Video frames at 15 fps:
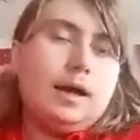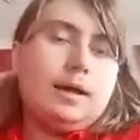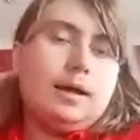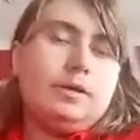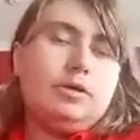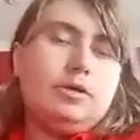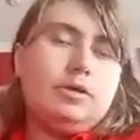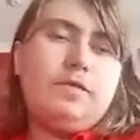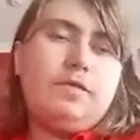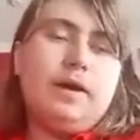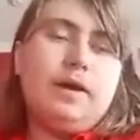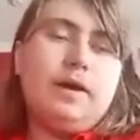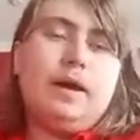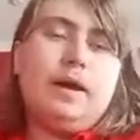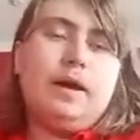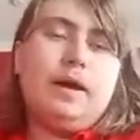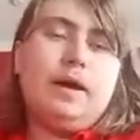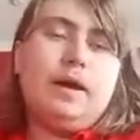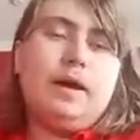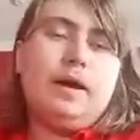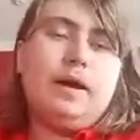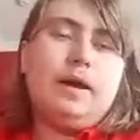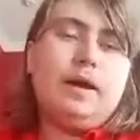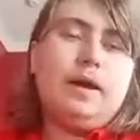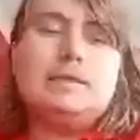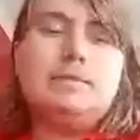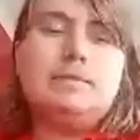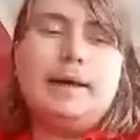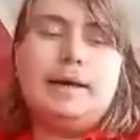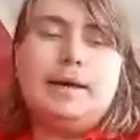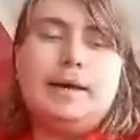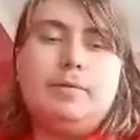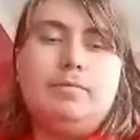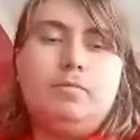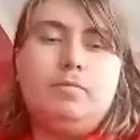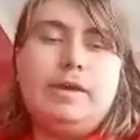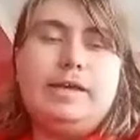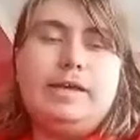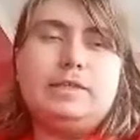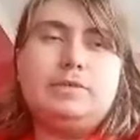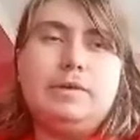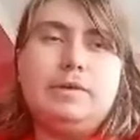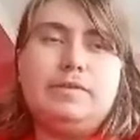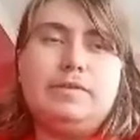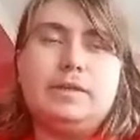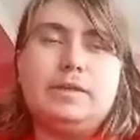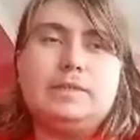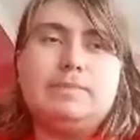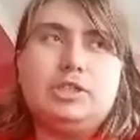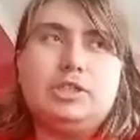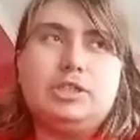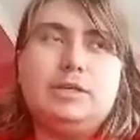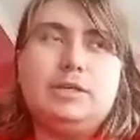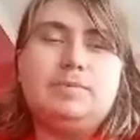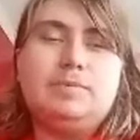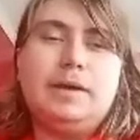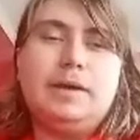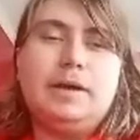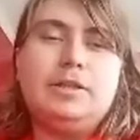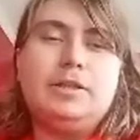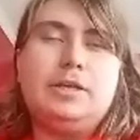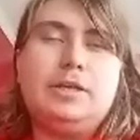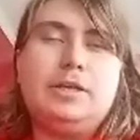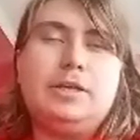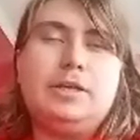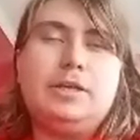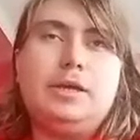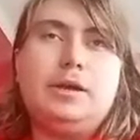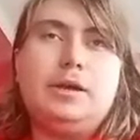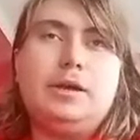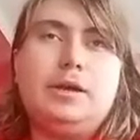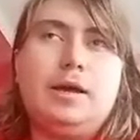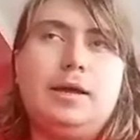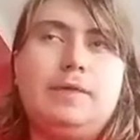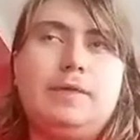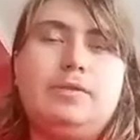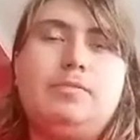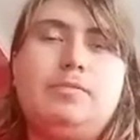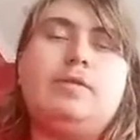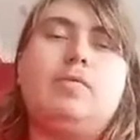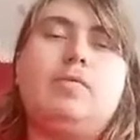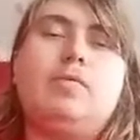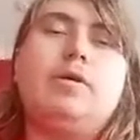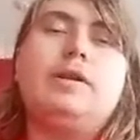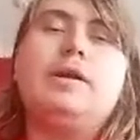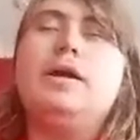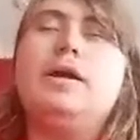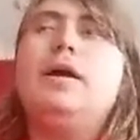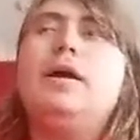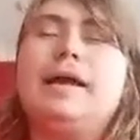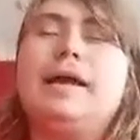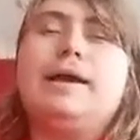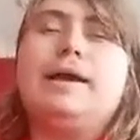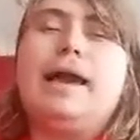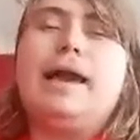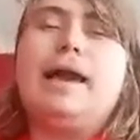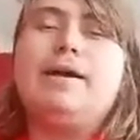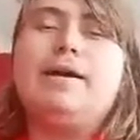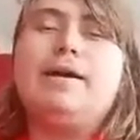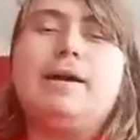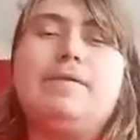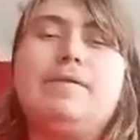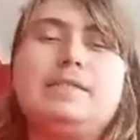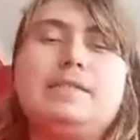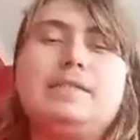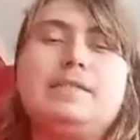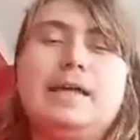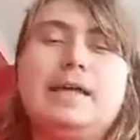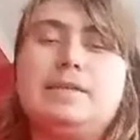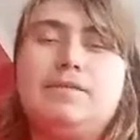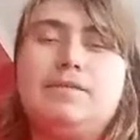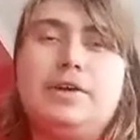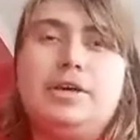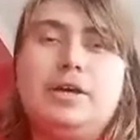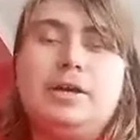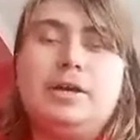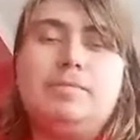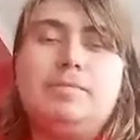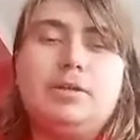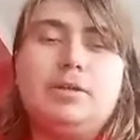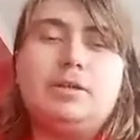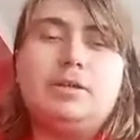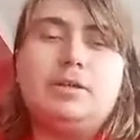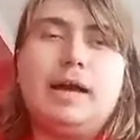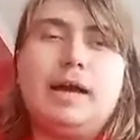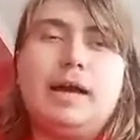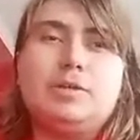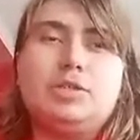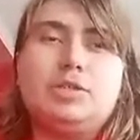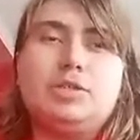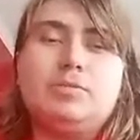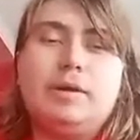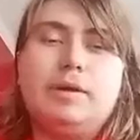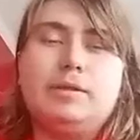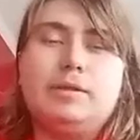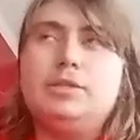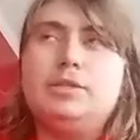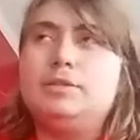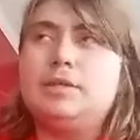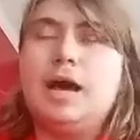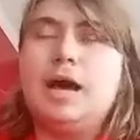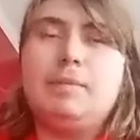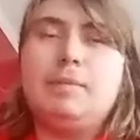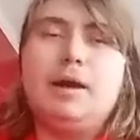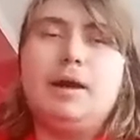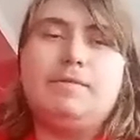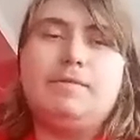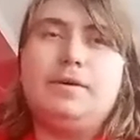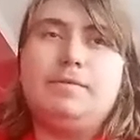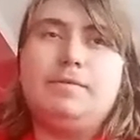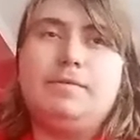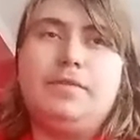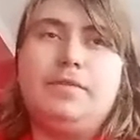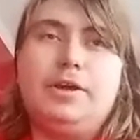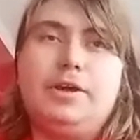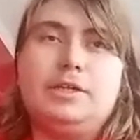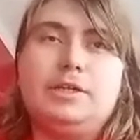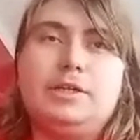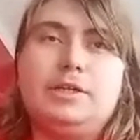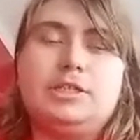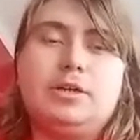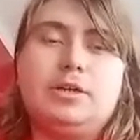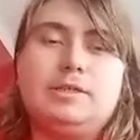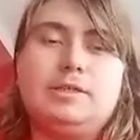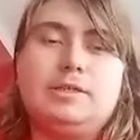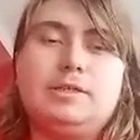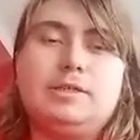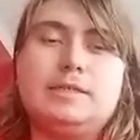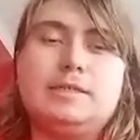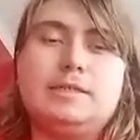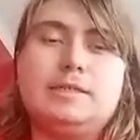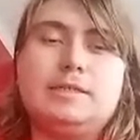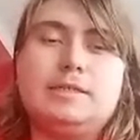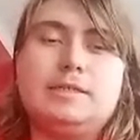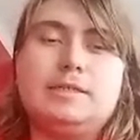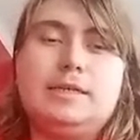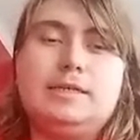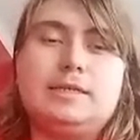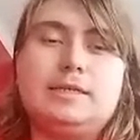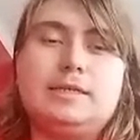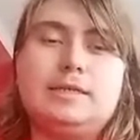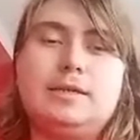You've gotten back-to-back weeks with the Special Teams Player of the Year of the Week award. Obviously that's a very good personal accomplishment to top off a very good start to this season.